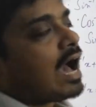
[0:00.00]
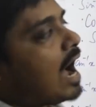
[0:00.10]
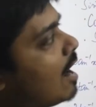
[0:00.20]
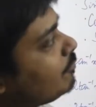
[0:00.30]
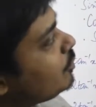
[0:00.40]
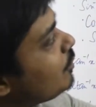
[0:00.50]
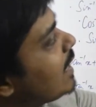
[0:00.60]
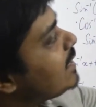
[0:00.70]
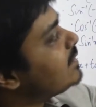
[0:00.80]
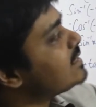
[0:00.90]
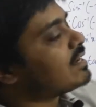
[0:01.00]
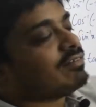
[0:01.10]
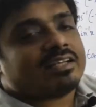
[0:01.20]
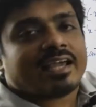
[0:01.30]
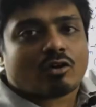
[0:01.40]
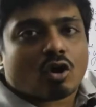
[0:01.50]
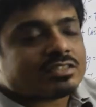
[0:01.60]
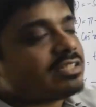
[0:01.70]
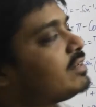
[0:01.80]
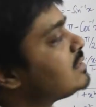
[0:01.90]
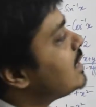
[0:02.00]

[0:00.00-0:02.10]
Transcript: After writing this, I will take cos inverse